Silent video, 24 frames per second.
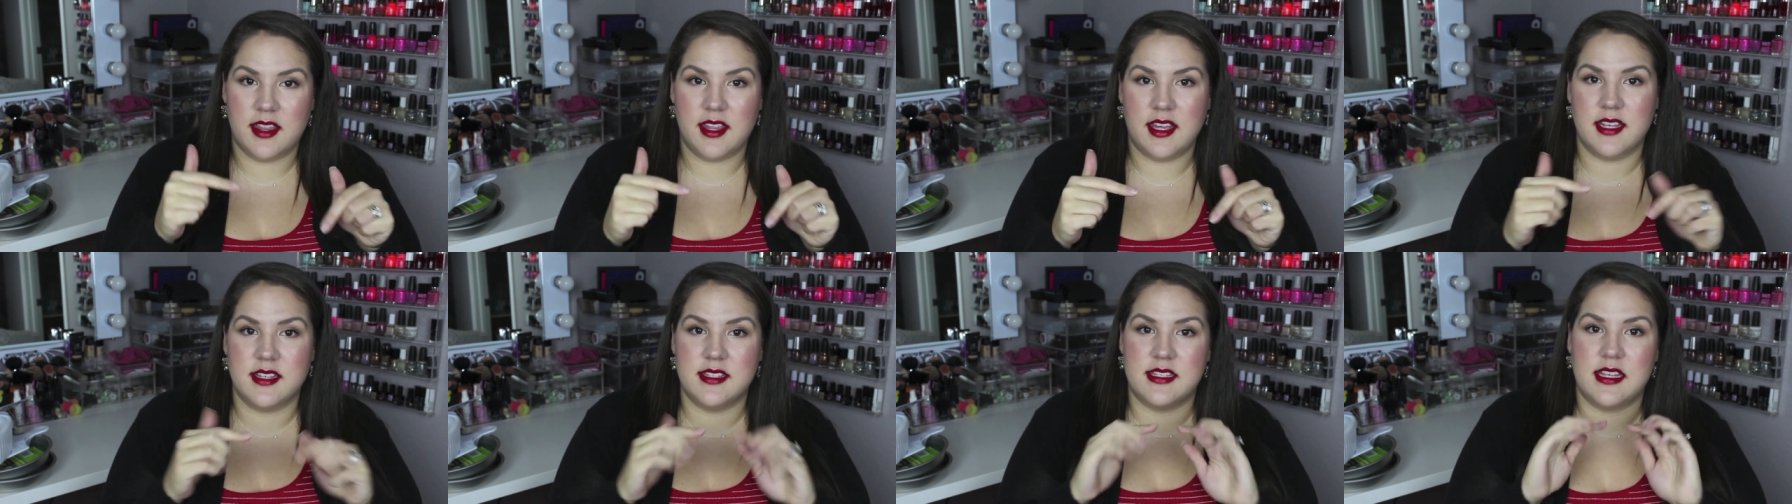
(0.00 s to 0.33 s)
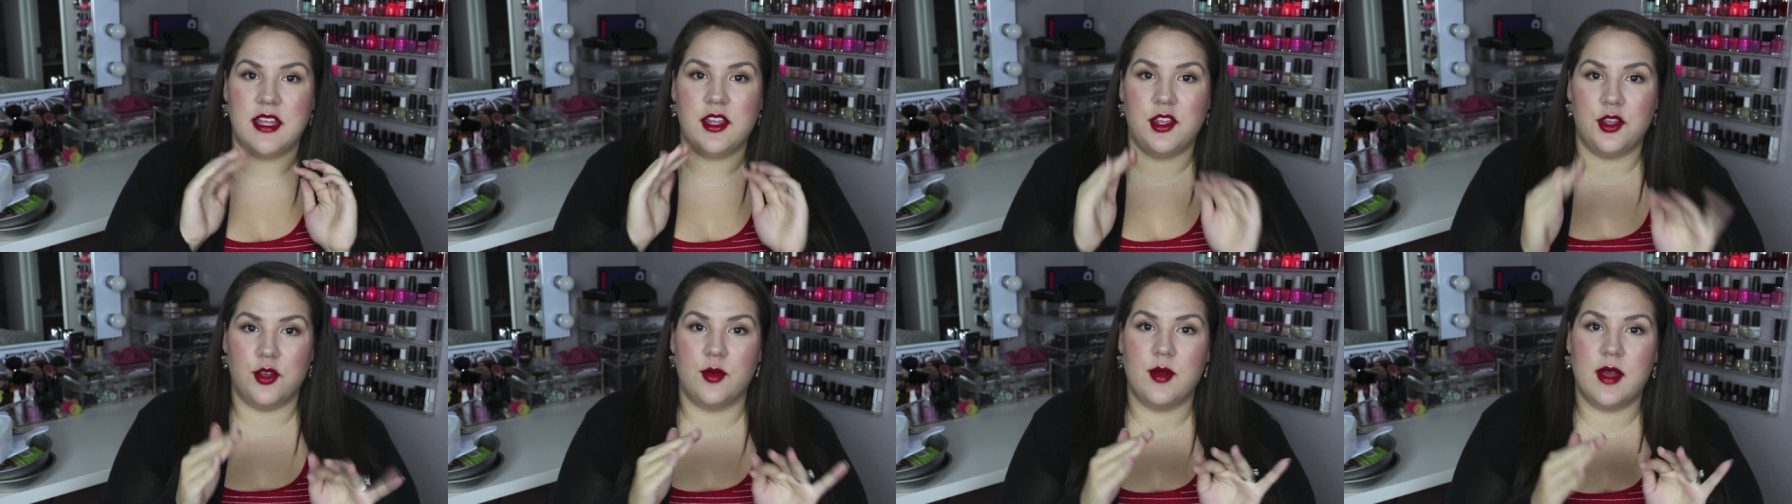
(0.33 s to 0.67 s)
things
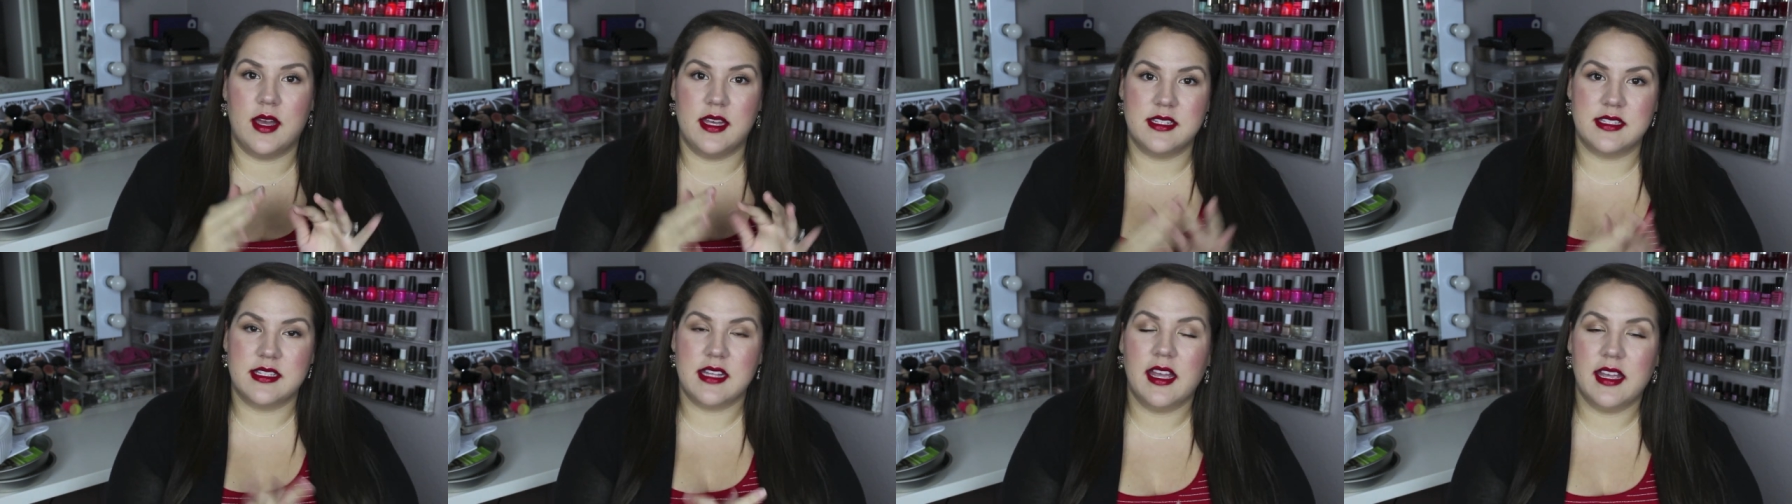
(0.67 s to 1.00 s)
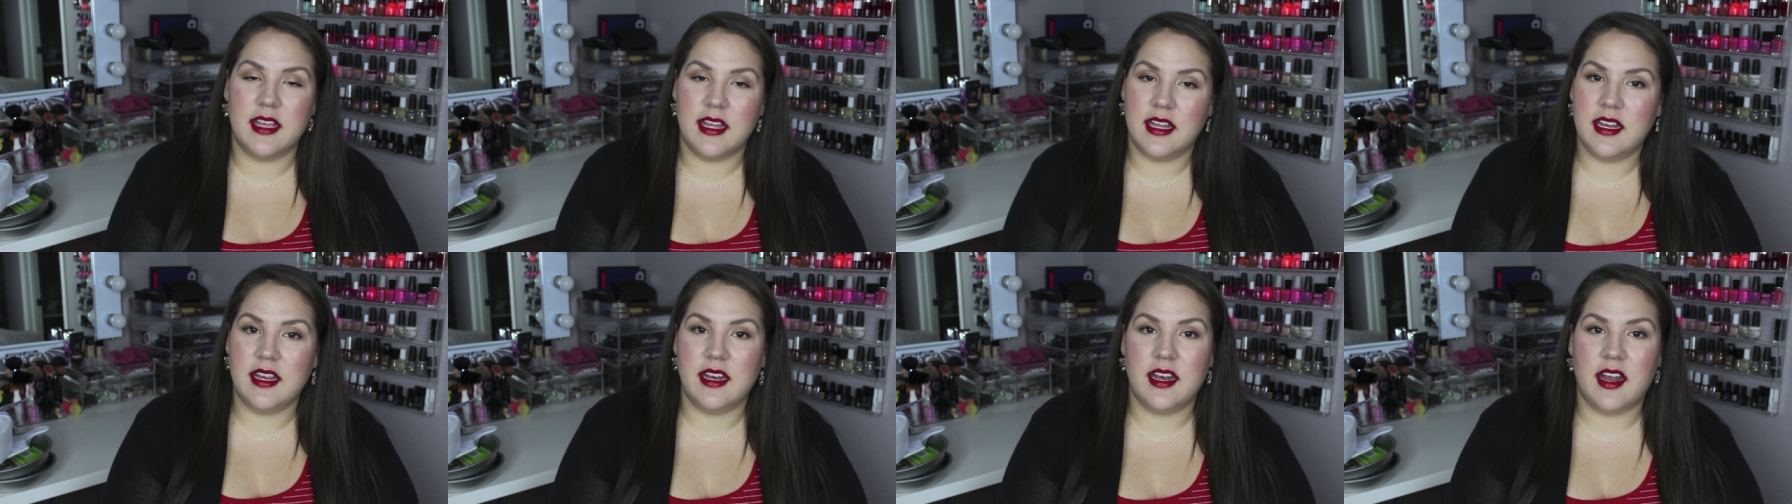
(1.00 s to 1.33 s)
that you guys
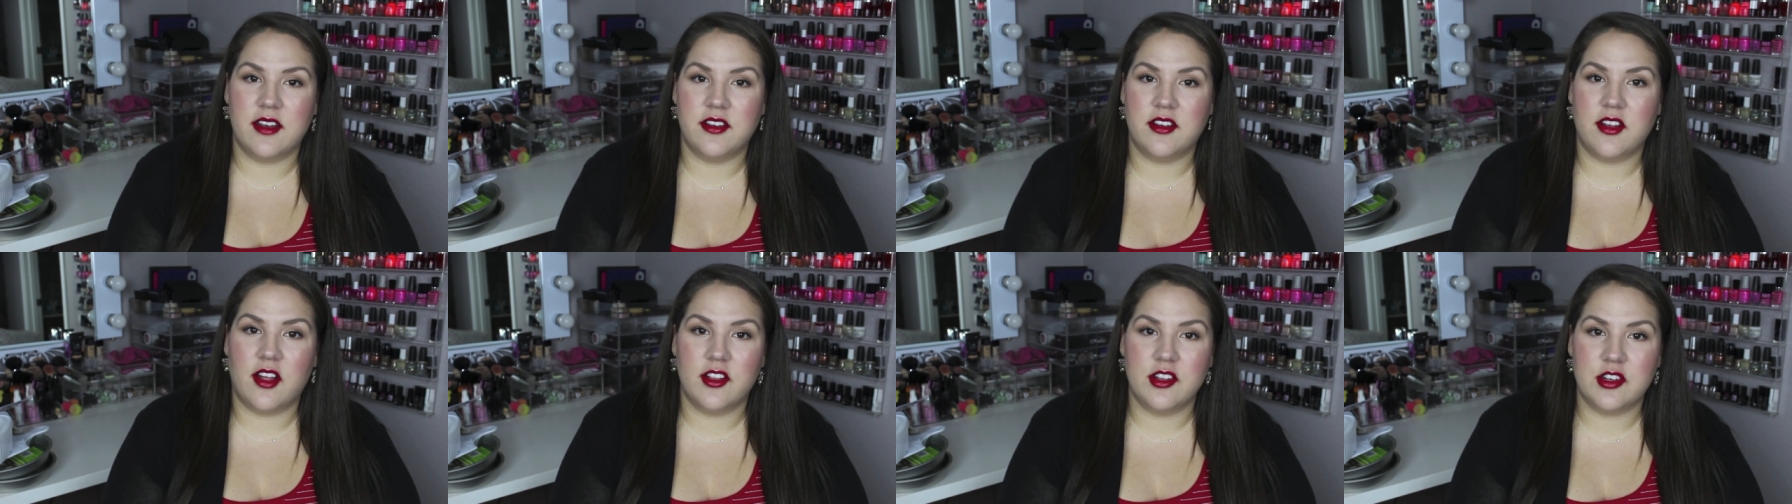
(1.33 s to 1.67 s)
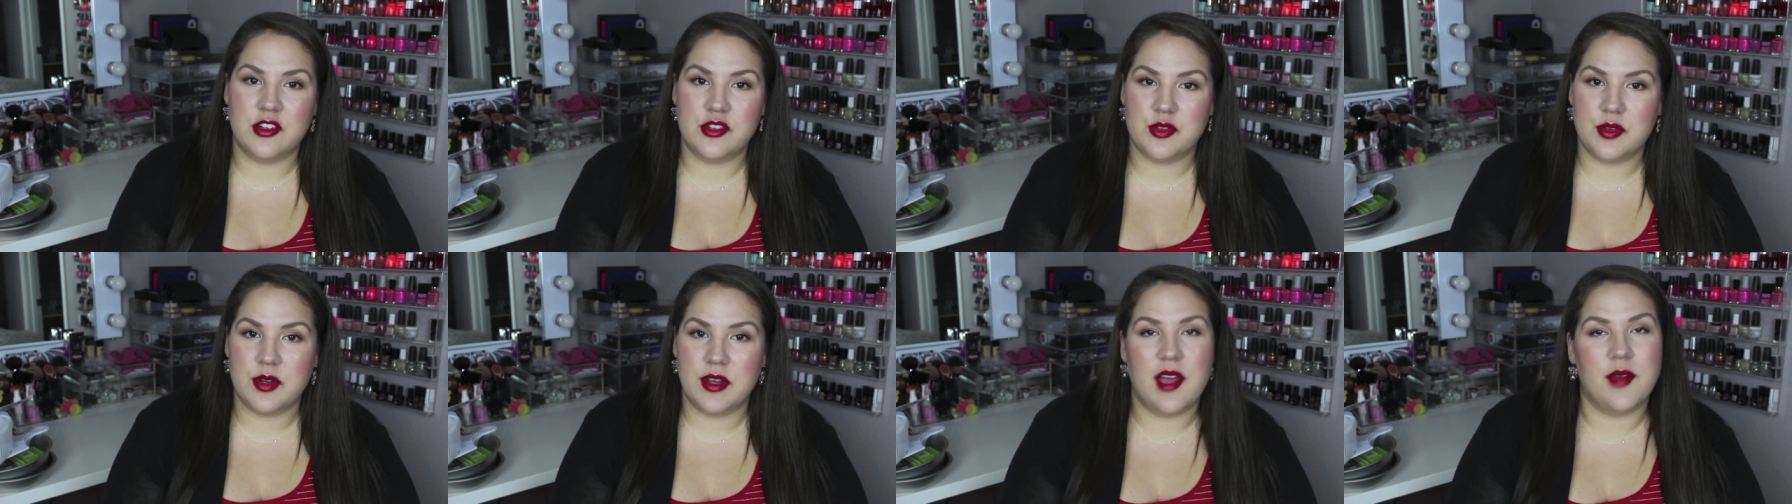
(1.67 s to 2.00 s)
like getting at Dollar
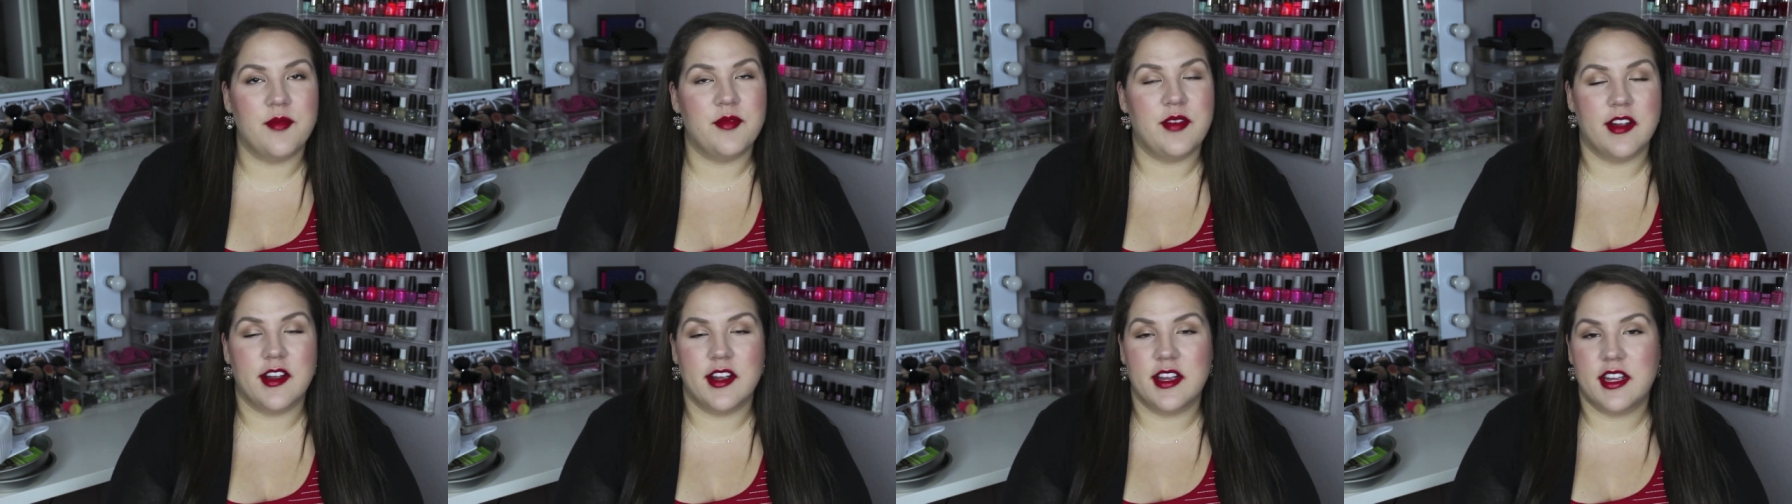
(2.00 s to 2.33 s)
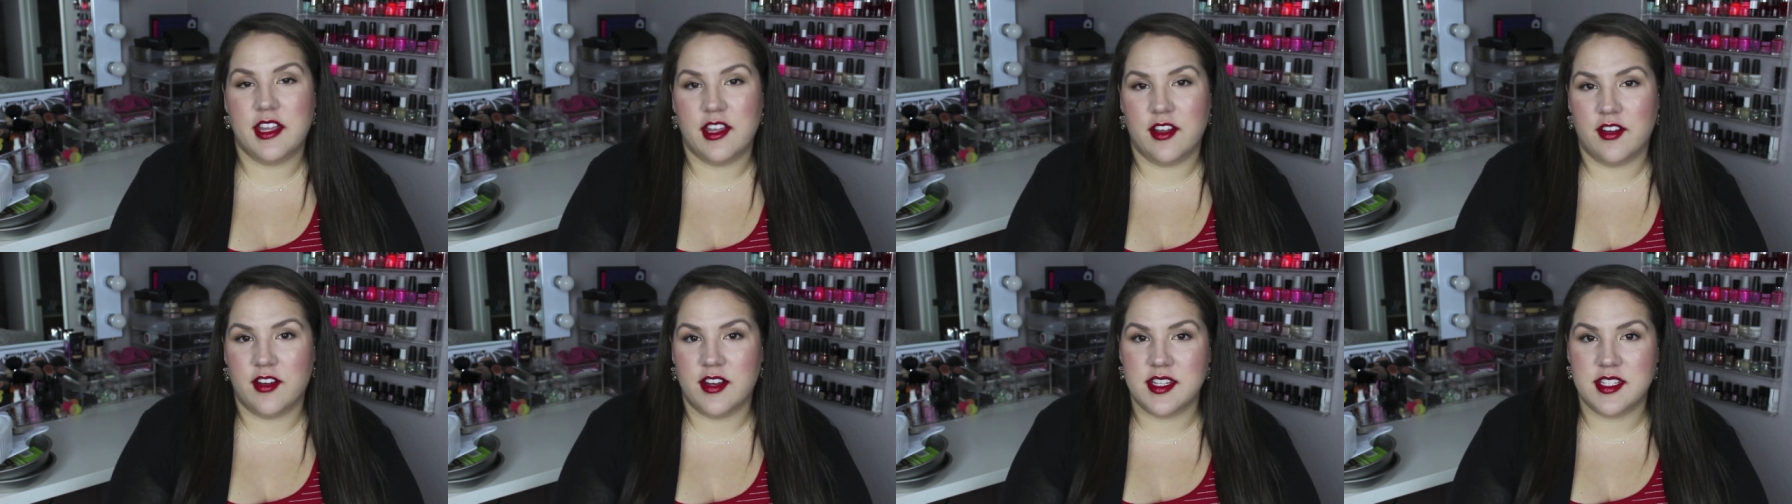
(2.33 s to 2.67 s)
Tree. I'm very
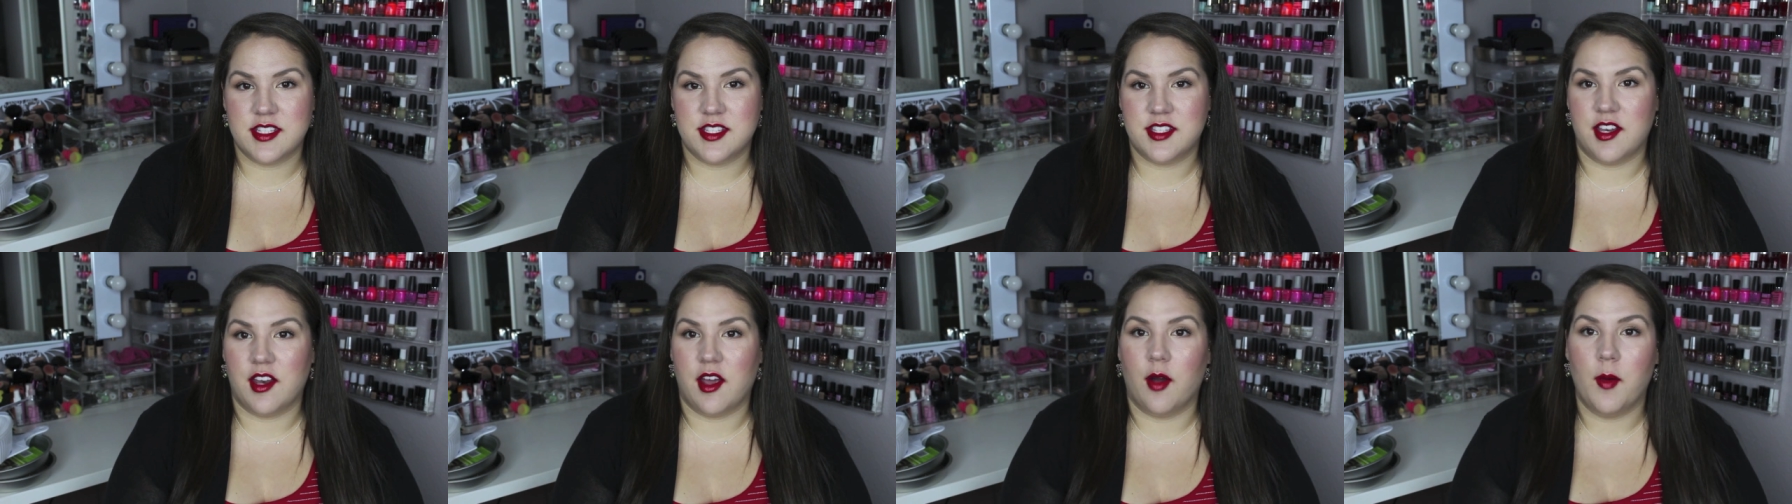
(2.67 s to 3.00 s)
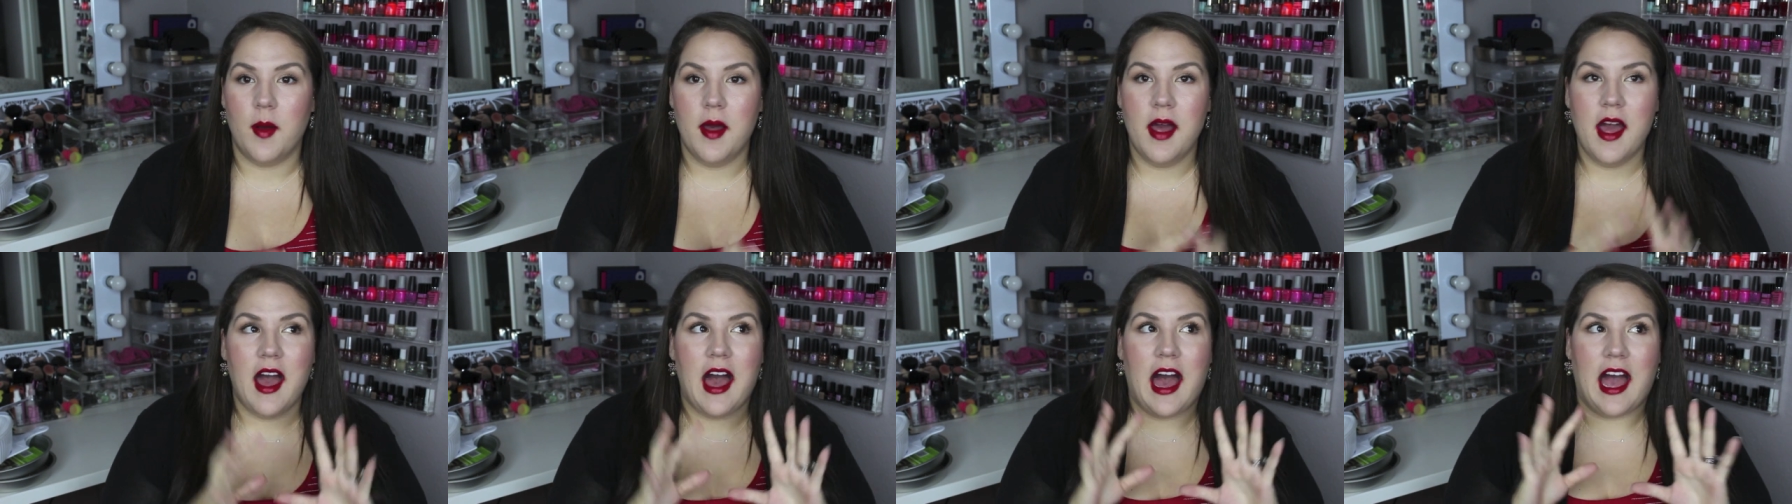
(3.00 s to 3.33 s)
curious to know.